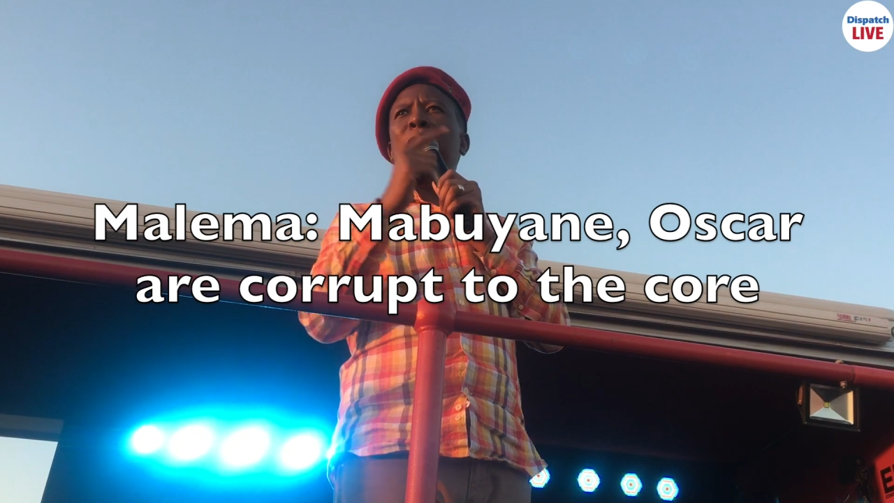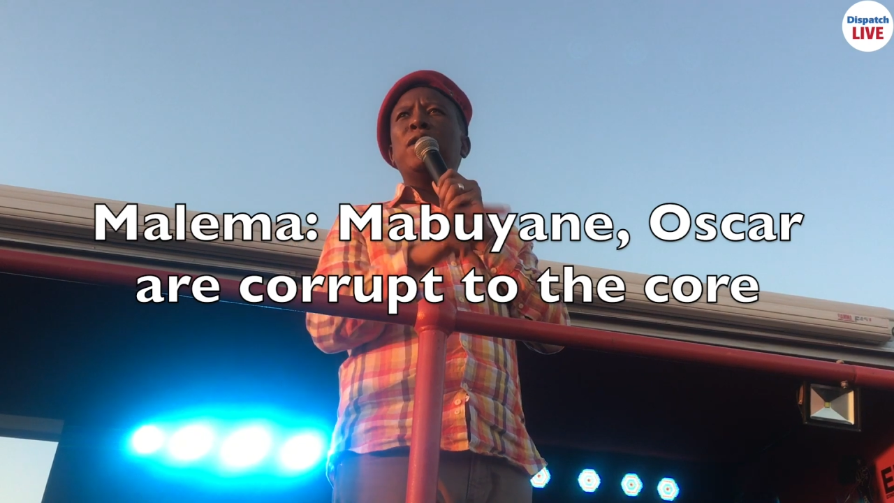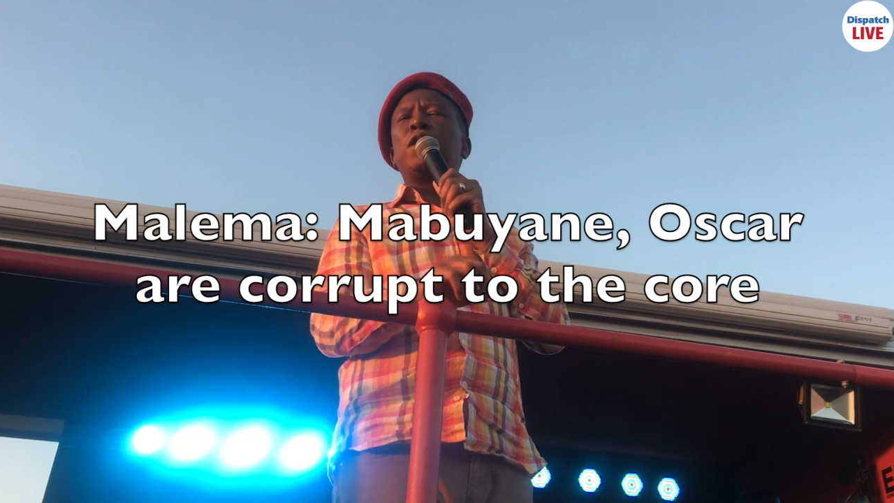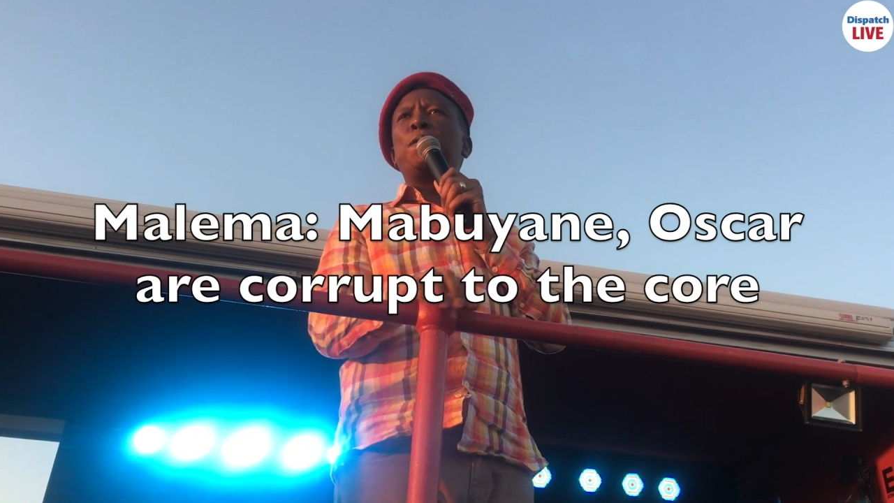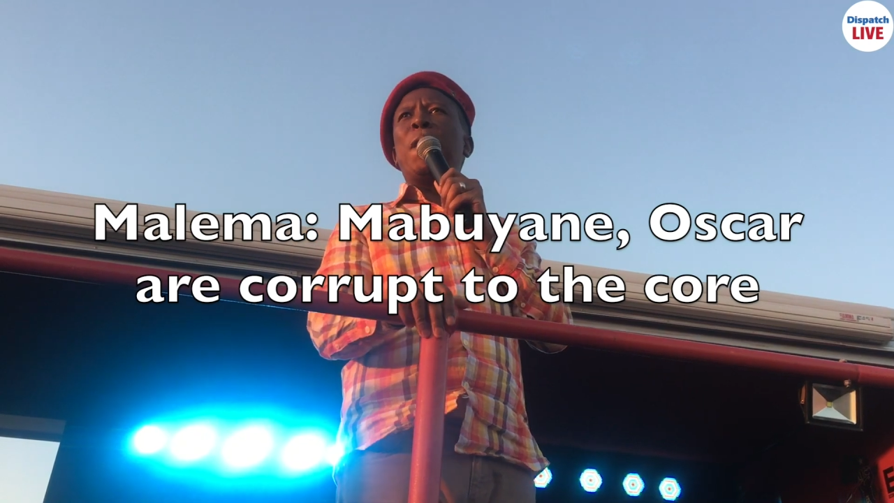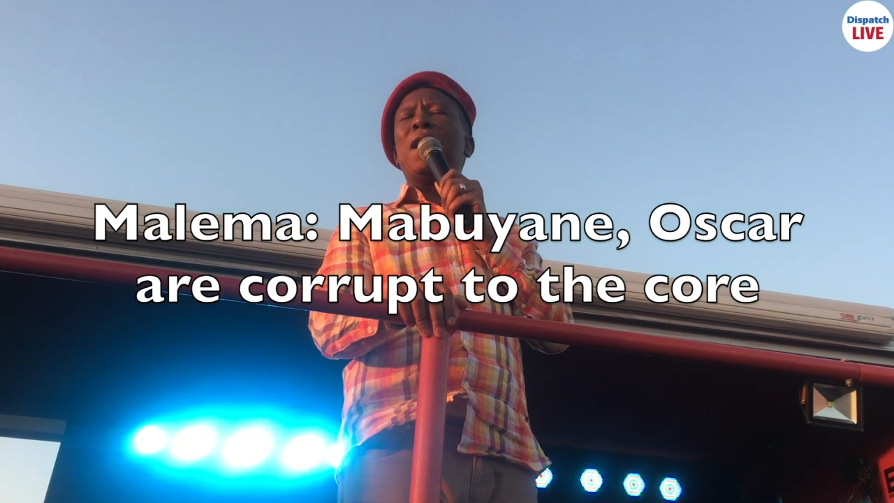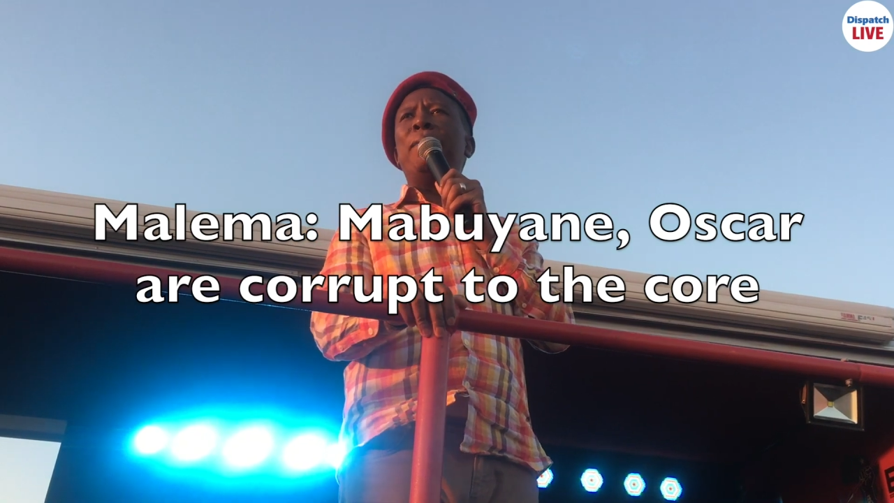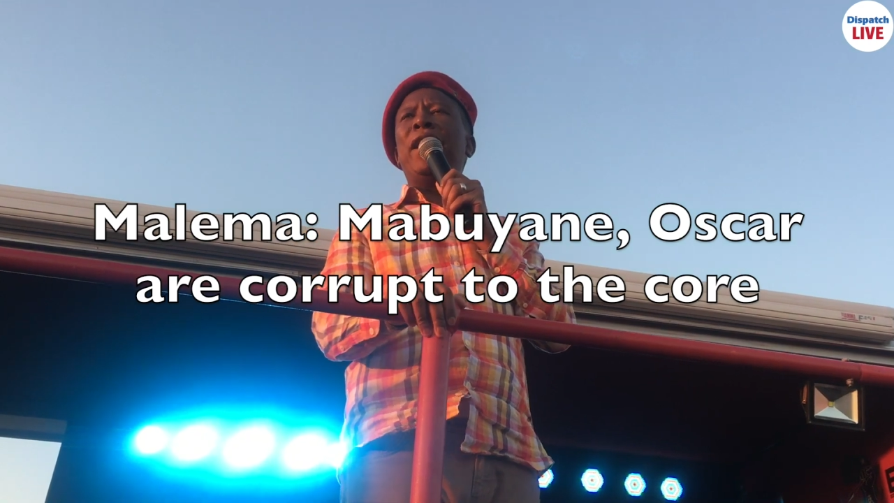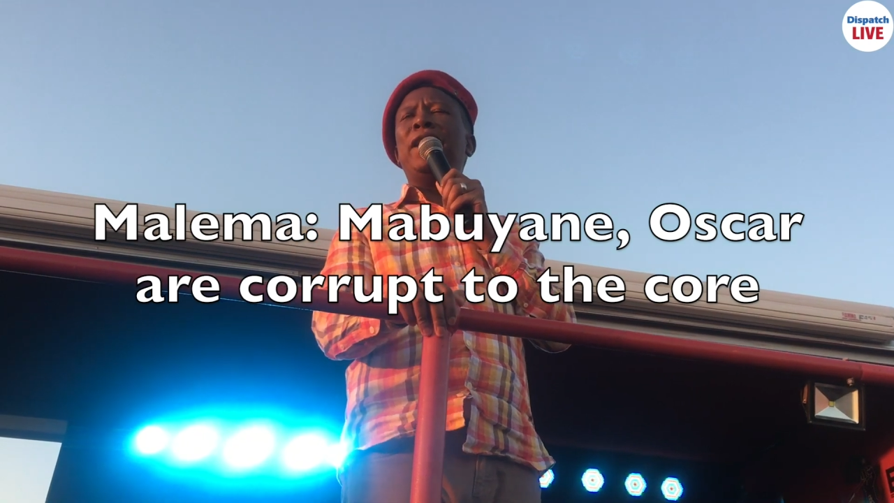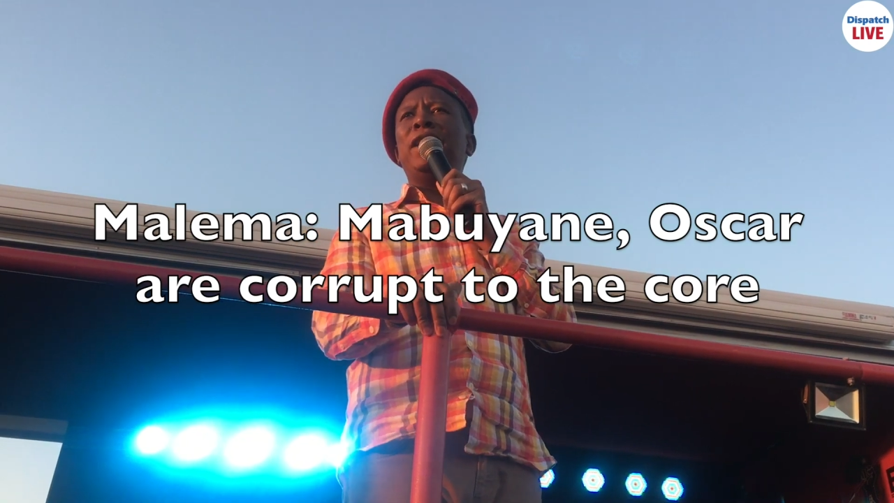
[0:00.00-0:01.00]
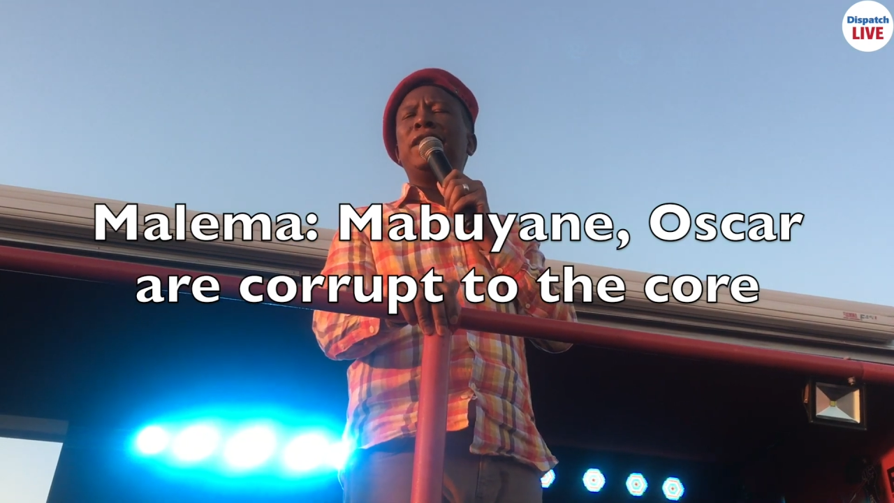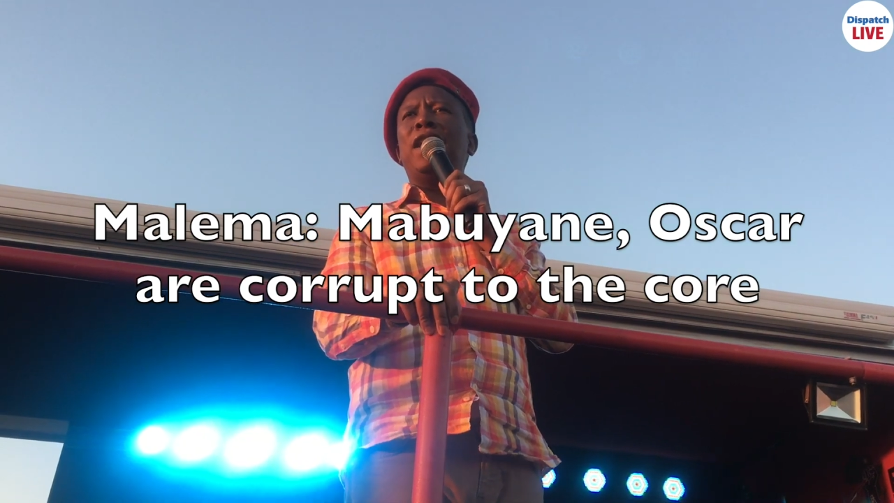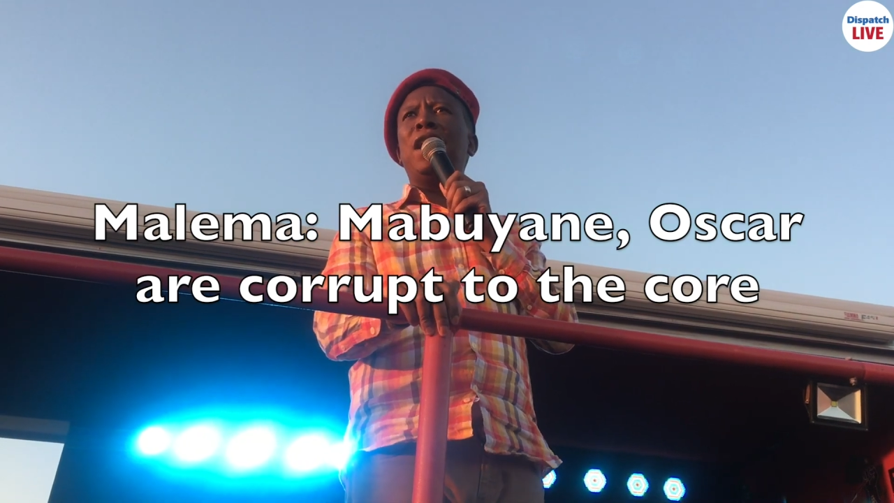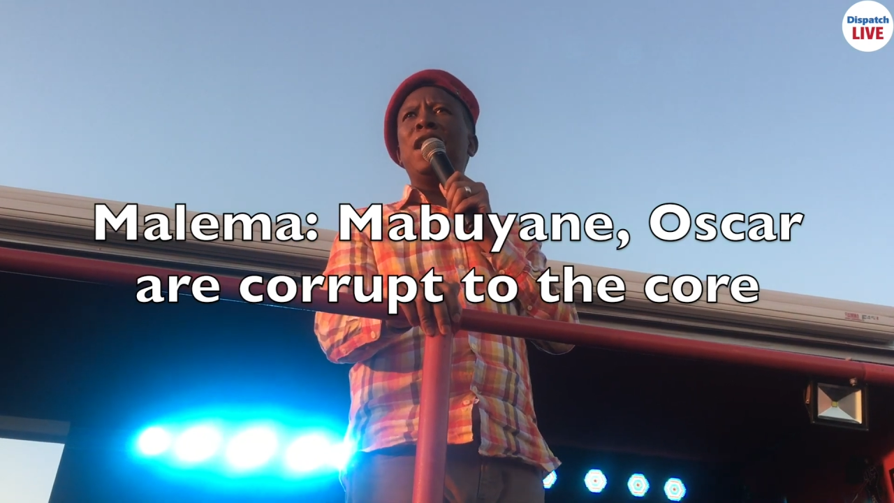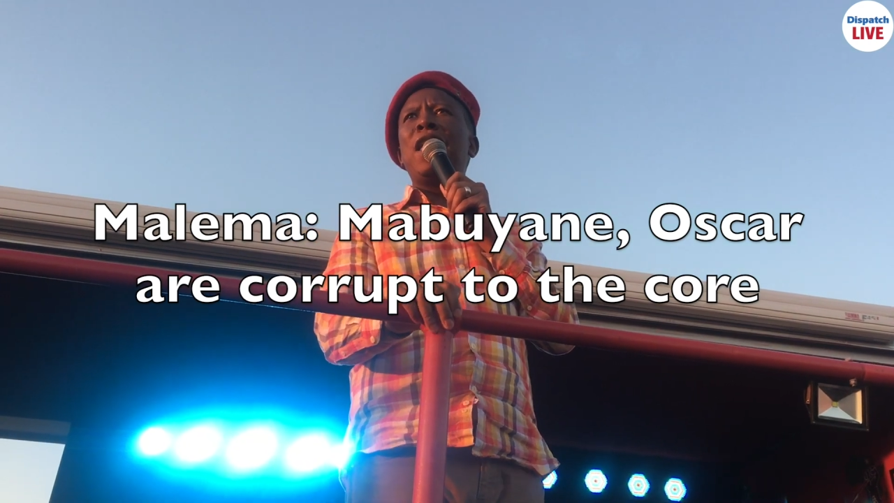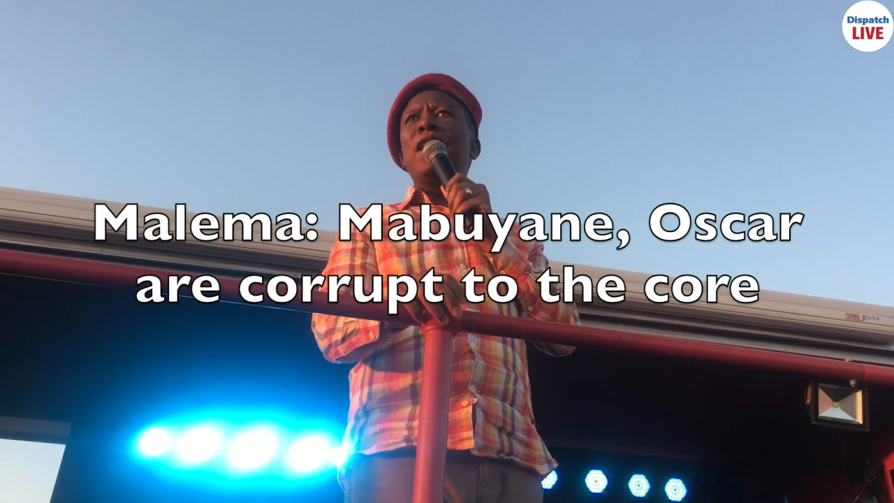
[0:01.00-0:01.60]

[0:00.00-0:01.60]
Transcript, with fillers: municipal manager,